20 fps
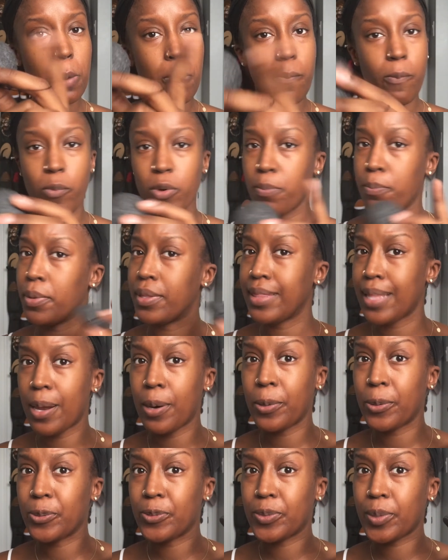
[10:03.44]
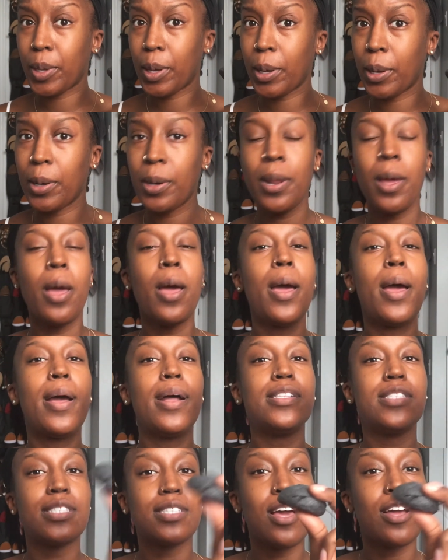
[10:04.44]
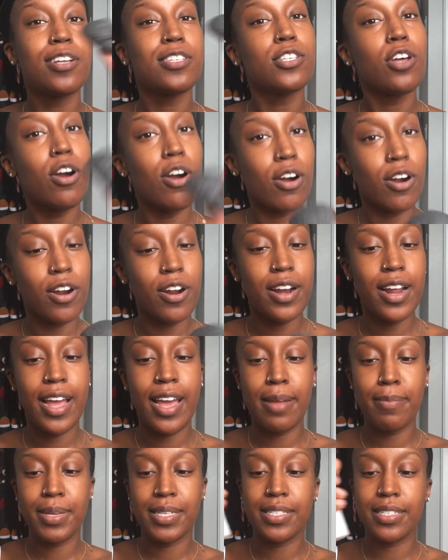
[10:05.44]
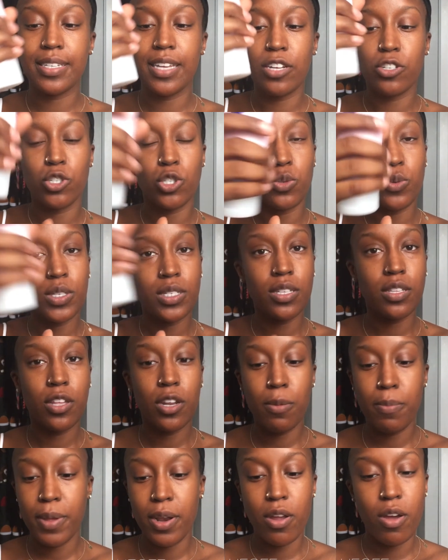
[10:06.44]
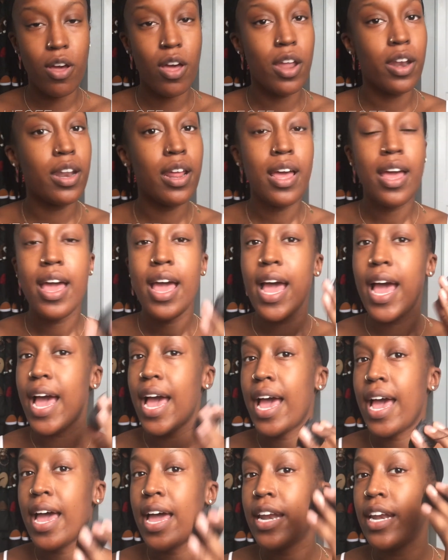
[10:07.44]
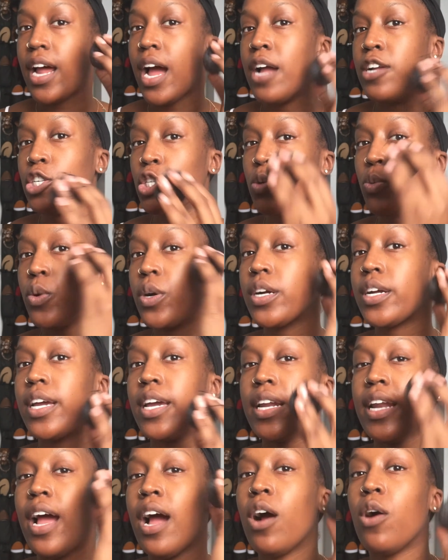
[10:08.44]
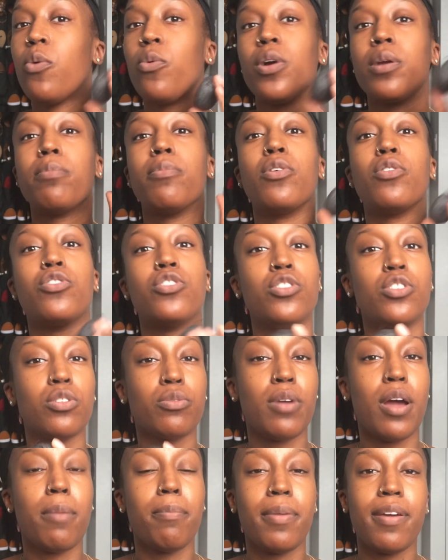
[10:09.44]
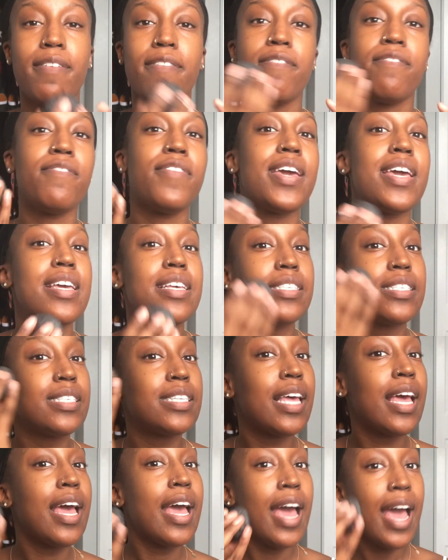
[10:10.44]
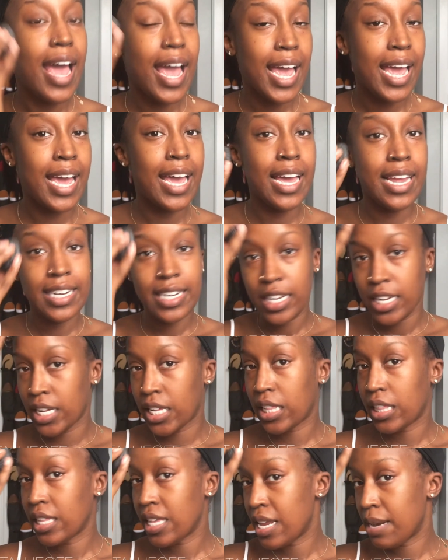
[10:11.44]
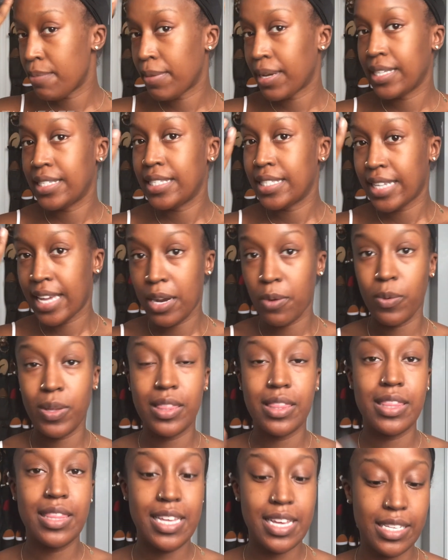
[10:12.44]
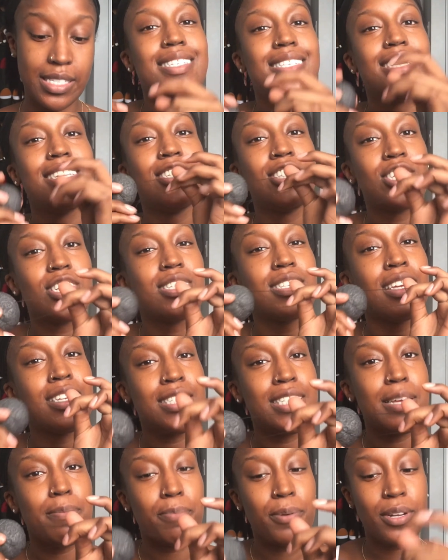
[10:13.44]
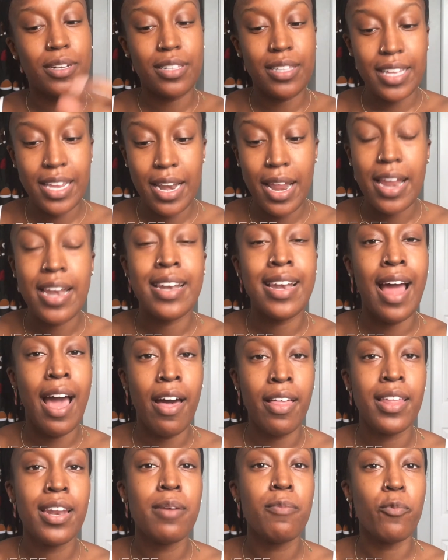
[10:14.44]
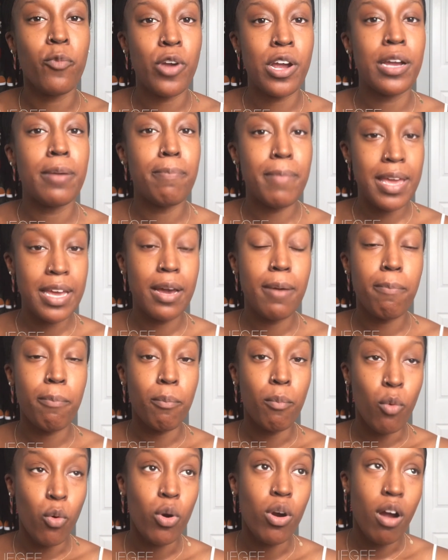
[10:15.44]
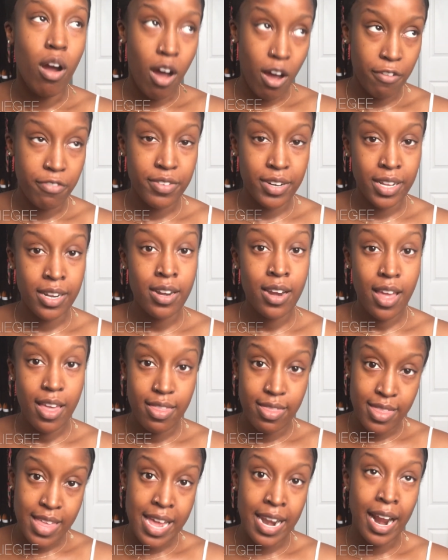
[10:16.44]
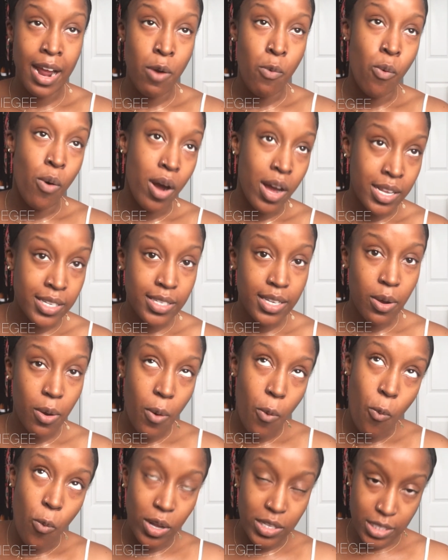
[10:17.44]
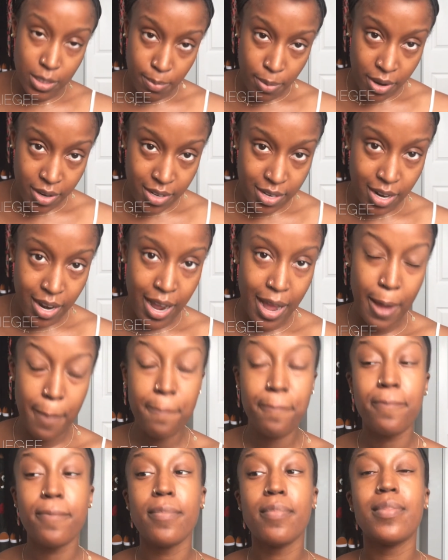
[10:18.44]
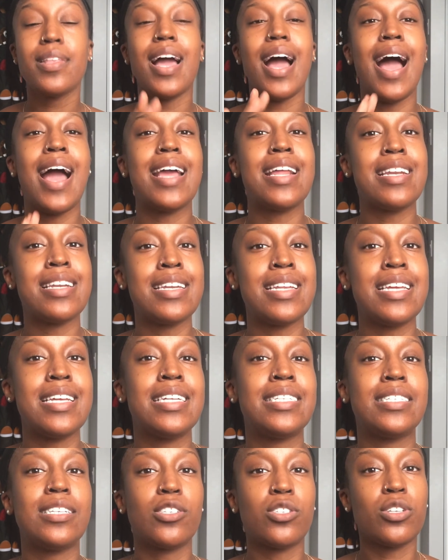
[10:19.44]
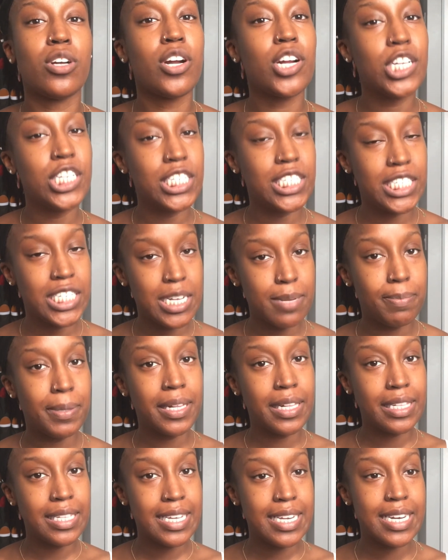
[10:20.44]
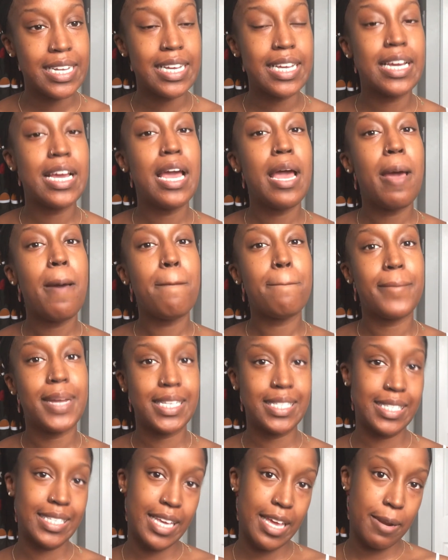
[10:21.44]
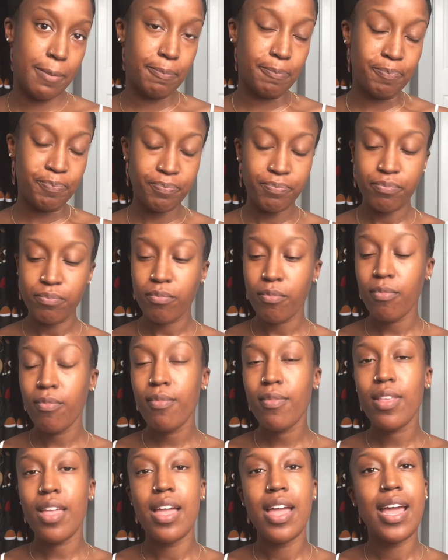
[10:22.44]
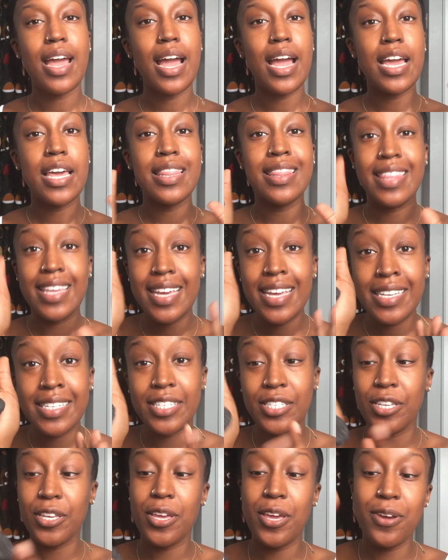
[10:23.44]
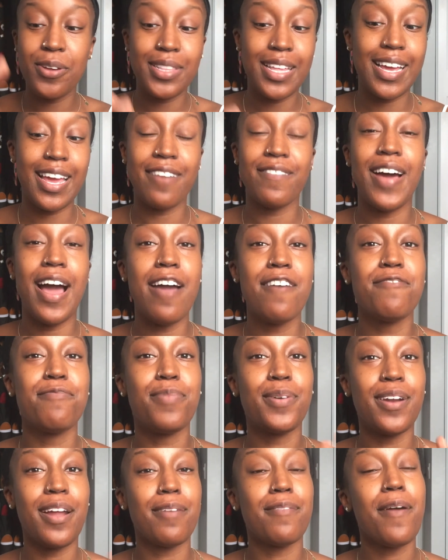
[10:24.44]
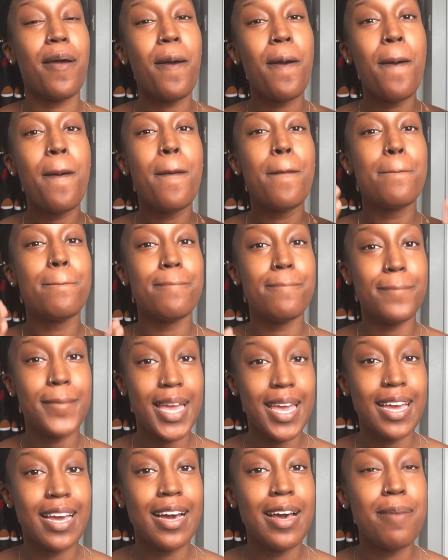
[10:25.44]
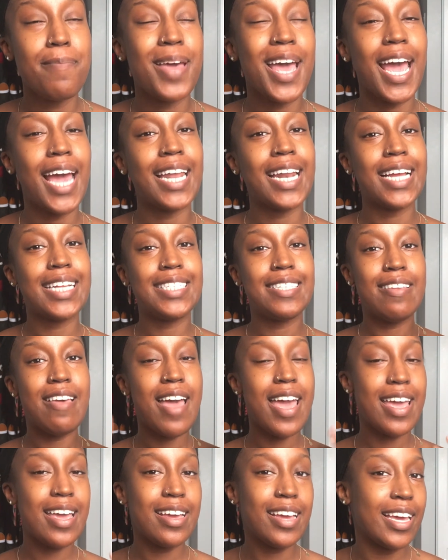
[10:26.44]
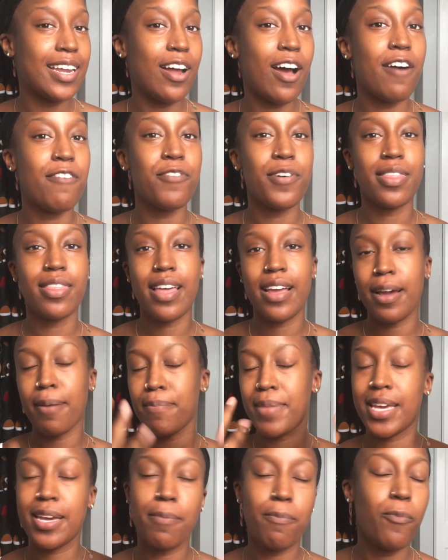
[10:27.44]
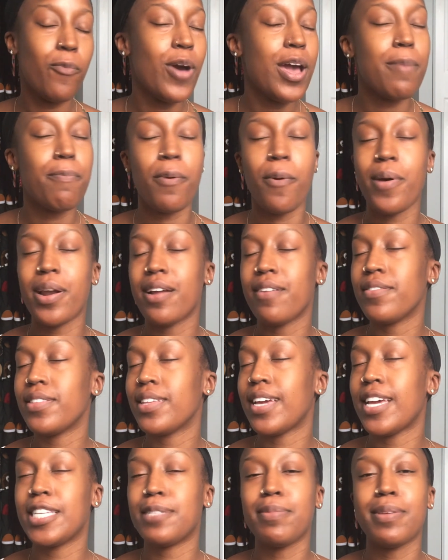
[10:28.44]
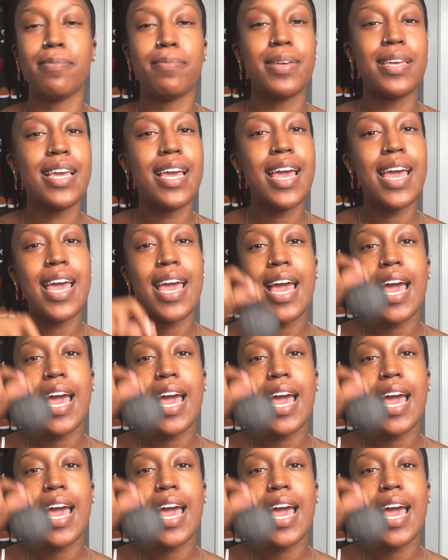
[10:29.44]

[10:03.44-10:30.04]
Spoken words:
I'm gonna put that on your skin. It's not as hard, and basically I just squeeze a little bit on, and I just work in outward motions around my face and clean my skin with this. This is just a deeper clean. Now that I'm wearing makeup more often than I was once upon a time, I need to start deep cleaning my skin. This, like if I've put on makeup and I take it off with like a makeup wipe or whatever the case may be,